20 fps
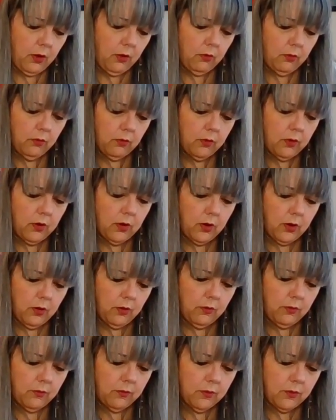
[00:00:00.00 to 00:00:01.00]
Oh,
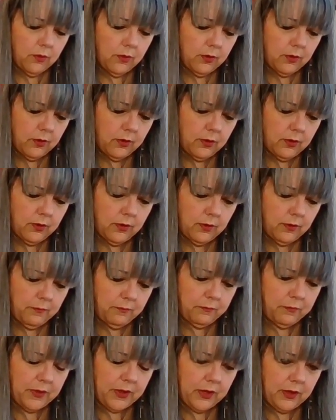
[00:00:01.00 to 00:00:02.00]
oh,
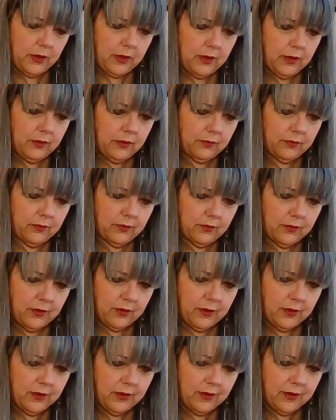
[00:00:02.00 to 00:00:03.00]
but it's
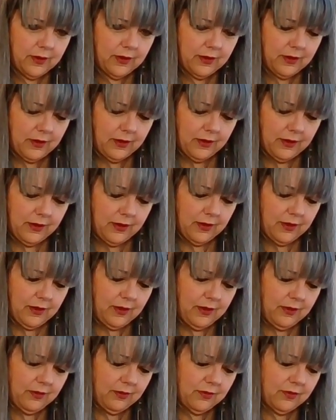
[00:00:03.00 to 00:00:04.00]

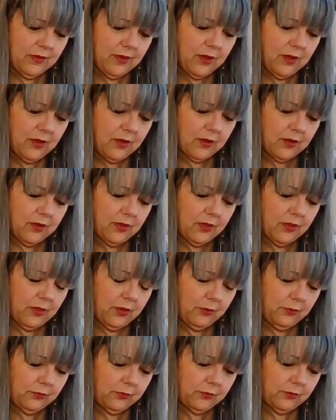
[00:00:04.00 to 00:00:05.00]
not
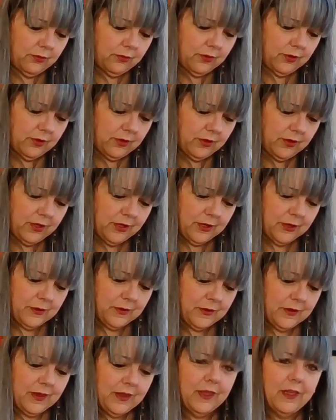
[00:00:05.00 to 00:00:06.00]
close to,
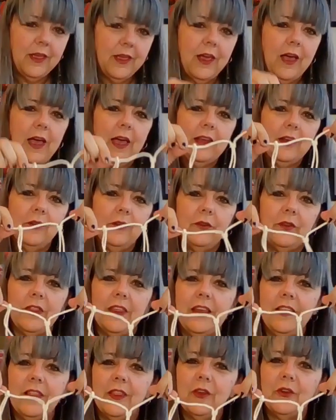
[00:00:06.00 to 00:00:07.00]
I don't
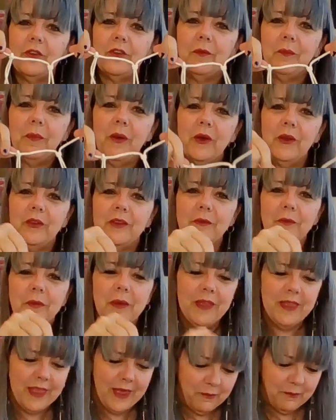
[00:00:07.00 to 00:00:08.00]
think there's supposed to
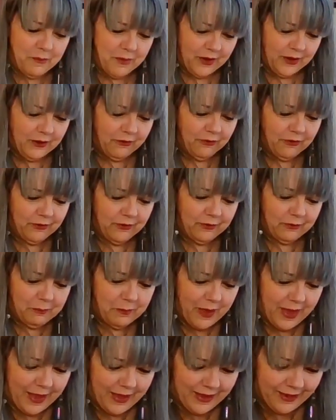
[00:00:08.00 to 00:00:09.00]
be that big of a
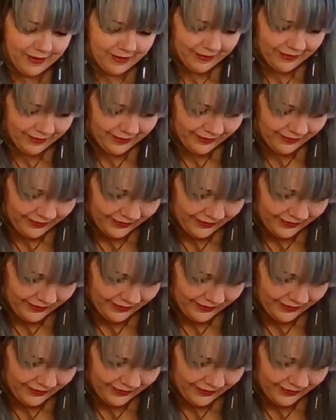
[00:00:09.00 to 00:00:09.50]
space.